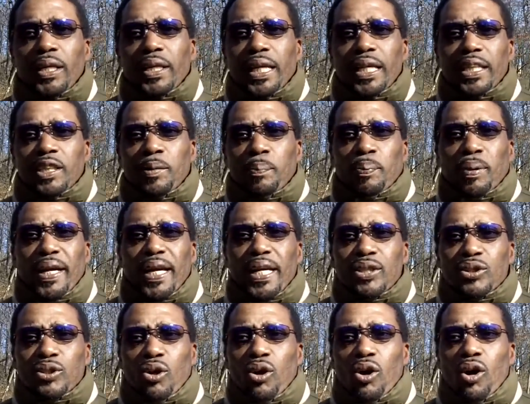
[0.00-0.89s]
get the
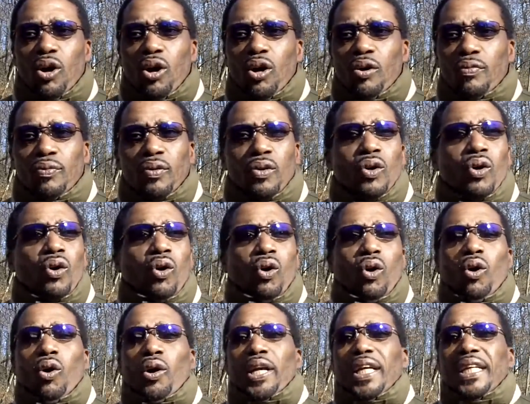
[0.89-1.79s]
plays off,
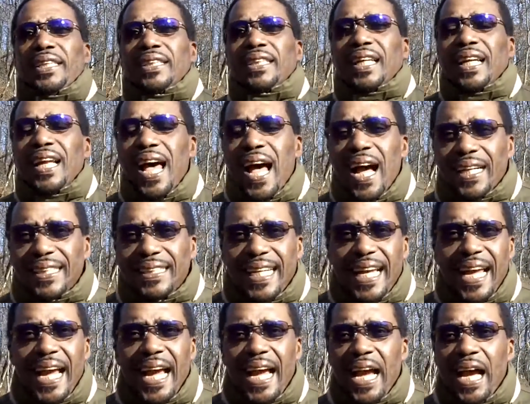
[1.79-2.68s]
or he's locked
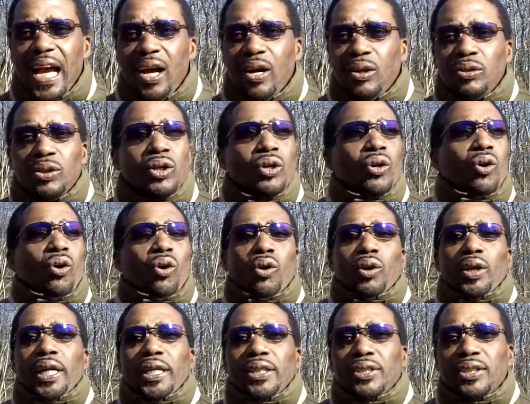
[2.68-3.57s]
down,
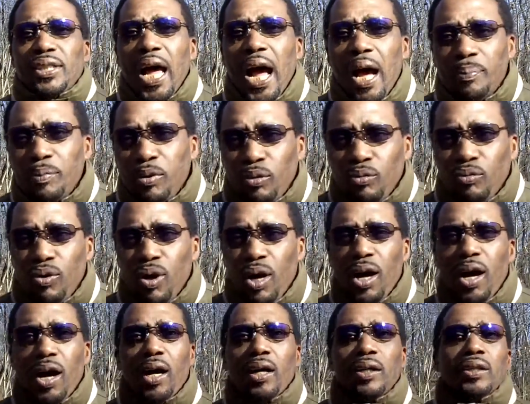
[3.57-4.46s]
or they stop the
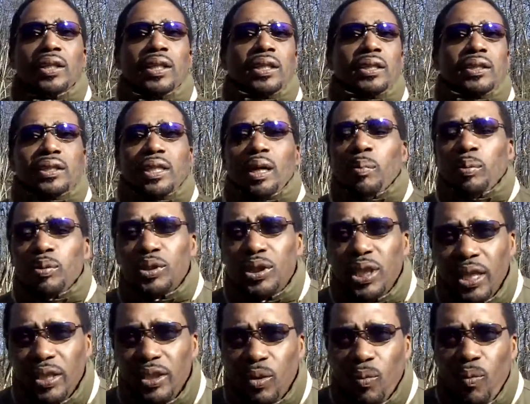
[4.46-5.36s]
run, double
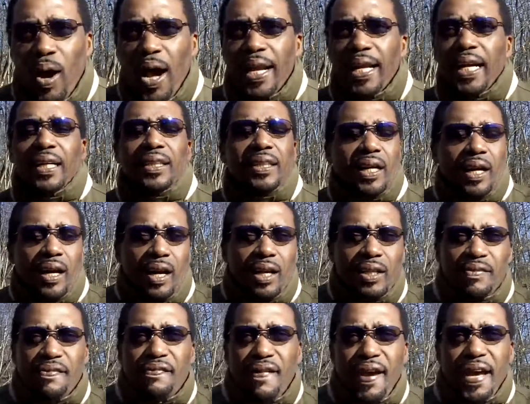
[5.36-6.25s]
team the wideout,
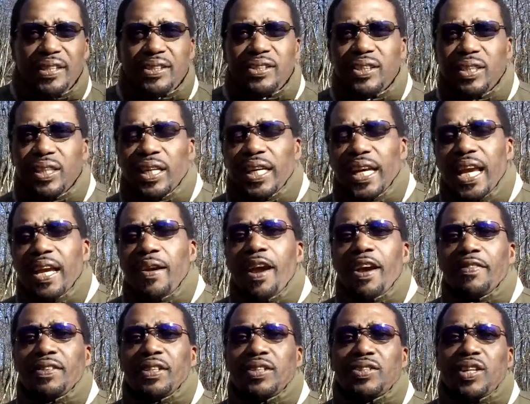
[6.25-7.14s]
other facets of the game
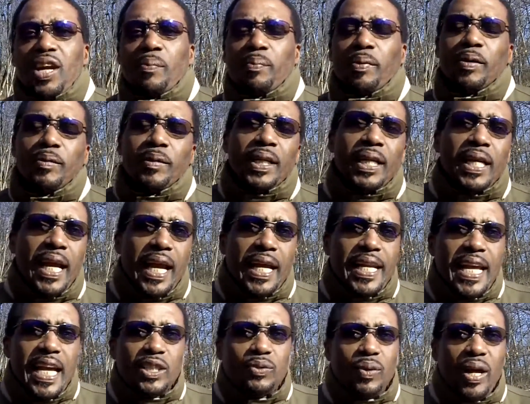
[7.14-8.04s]
have to step up.
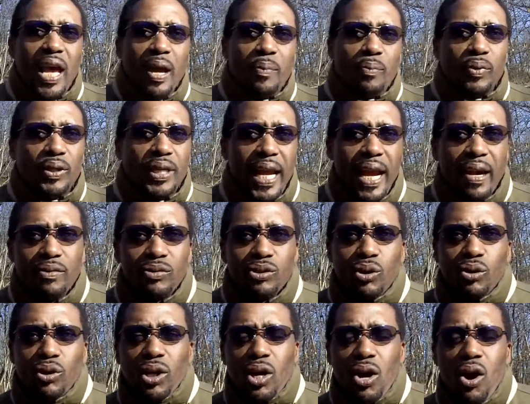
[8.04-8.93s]
And that's what happened with the
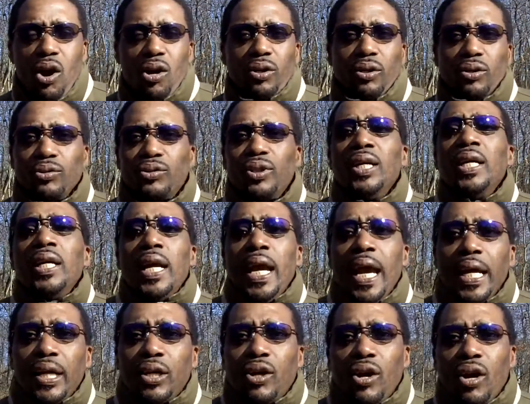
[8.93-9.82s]
Arizona Cardinals
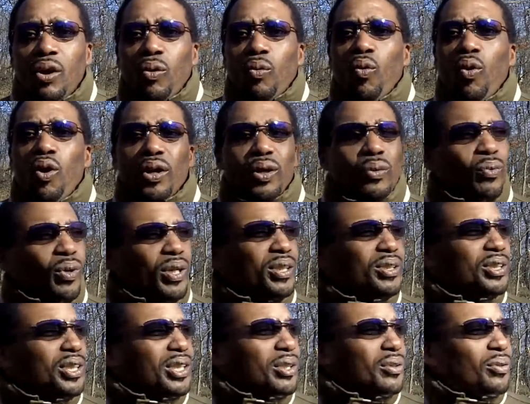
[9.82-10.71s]
and Kurt Warner. What
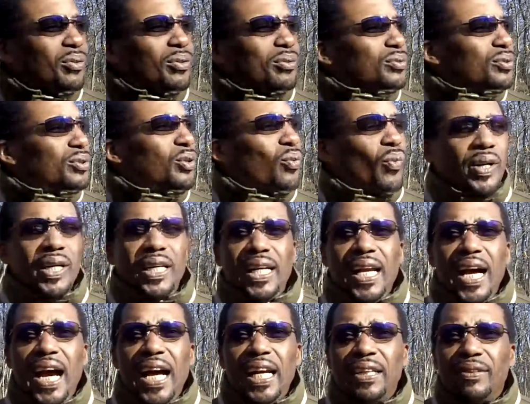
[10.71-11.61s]
is he,
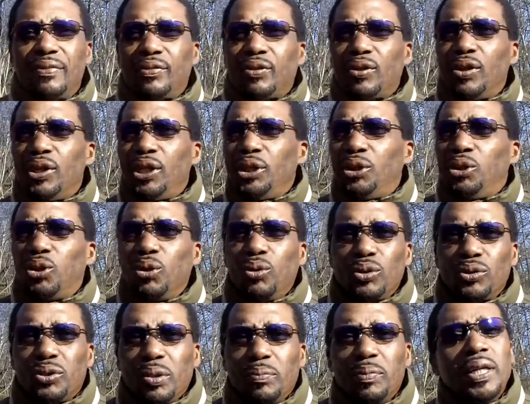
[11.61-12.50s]
29 of
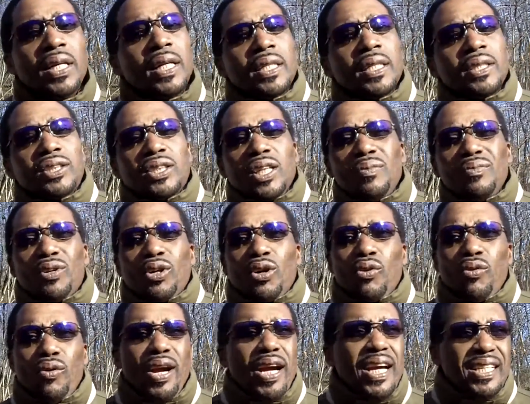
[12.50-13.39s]
32 or some
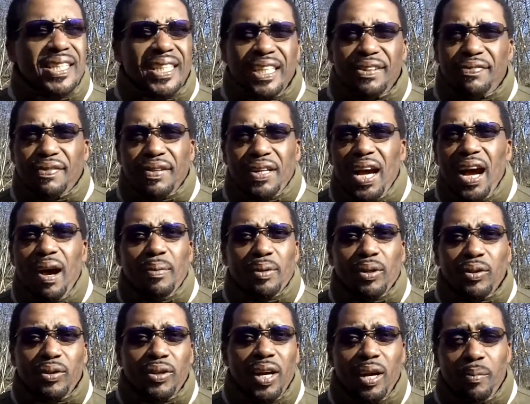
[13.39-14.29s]
crazy
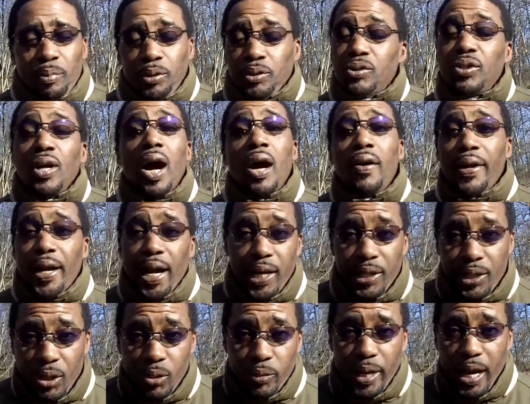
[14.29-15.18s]
phenomenal number? Sorry,
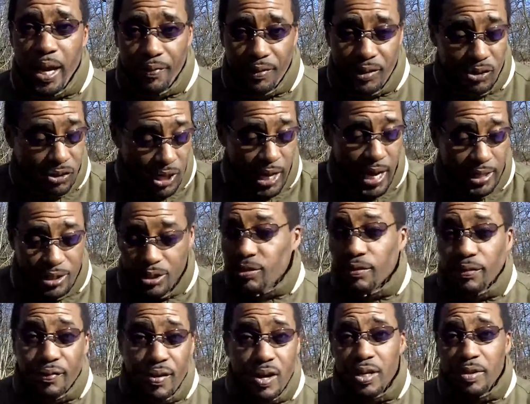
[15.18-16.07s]
I don't have the stats
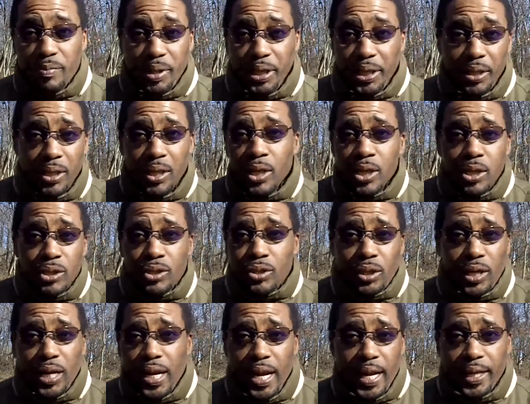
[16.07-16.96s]
in front of me
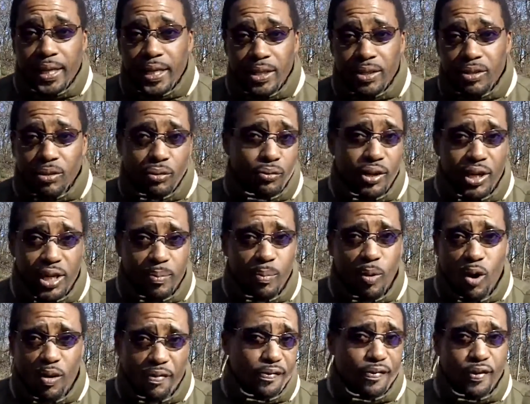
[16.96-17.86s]
so that I can read
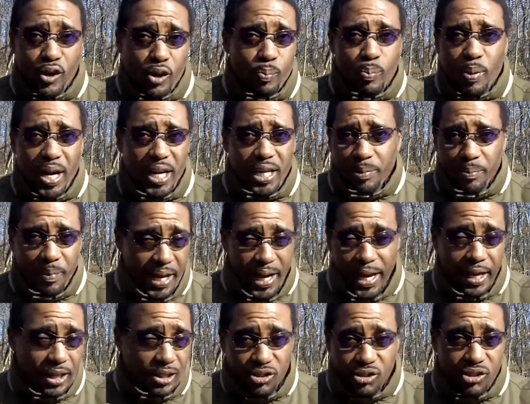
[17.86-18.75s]
them off verbatim
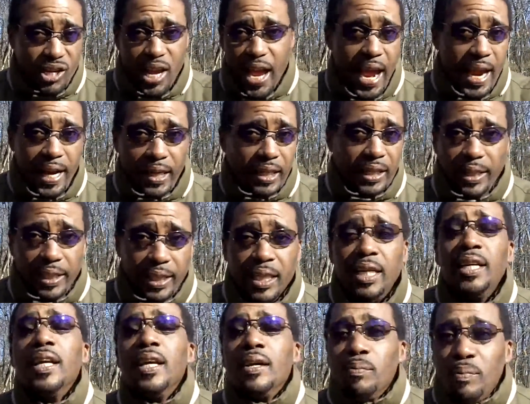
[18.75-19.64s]
exactly.
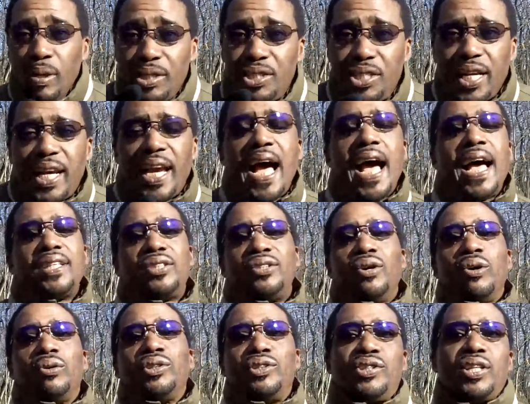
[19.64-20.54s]
But you guys
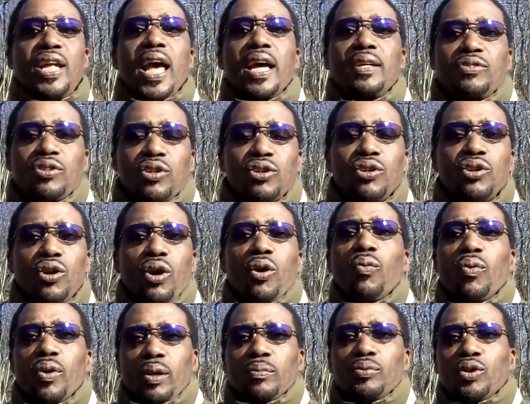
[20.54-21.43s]
know the stats and you know
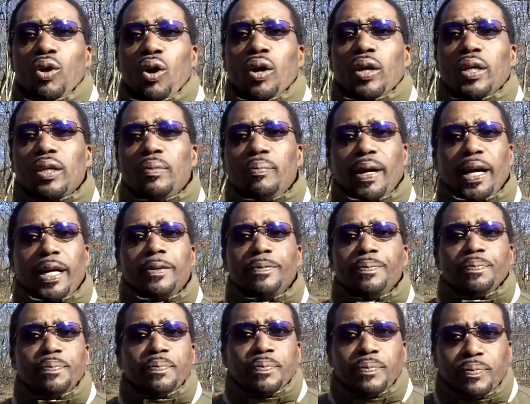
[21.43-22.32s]
what I'm talking about.